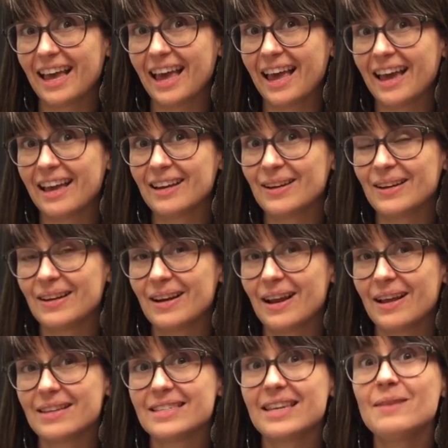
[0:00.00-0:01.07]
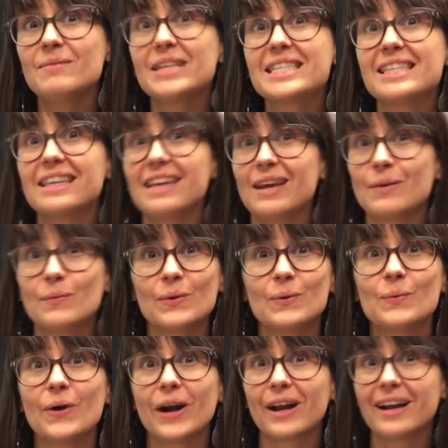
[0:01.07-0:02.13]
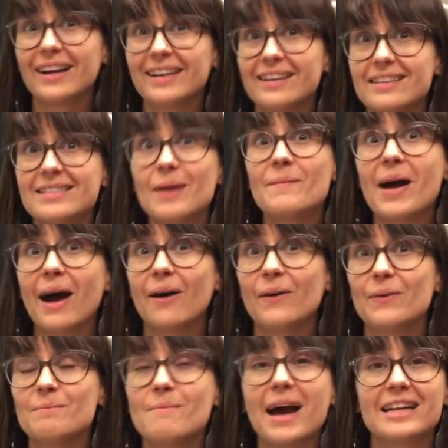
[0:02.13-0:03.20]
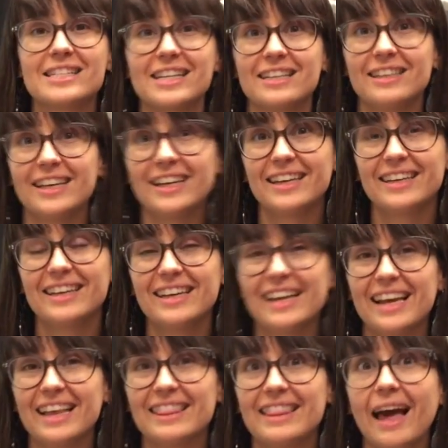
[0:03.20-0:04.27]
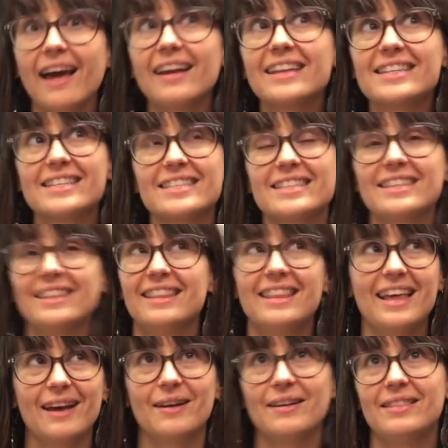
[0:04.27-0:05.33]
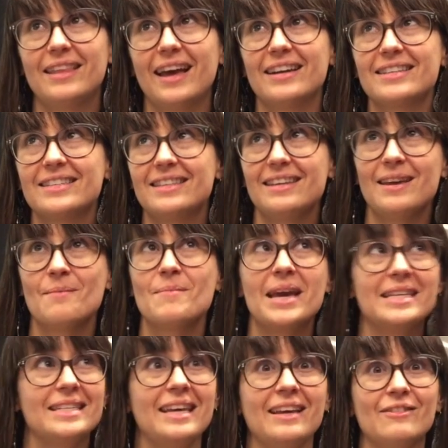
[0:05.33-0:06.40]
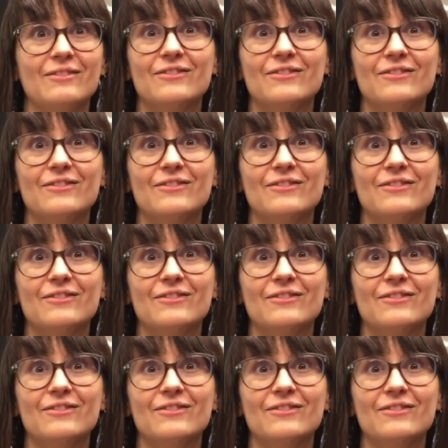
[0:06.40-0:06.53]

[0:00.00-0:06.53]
and seamlessly it would work somehow, magically. That is the amazing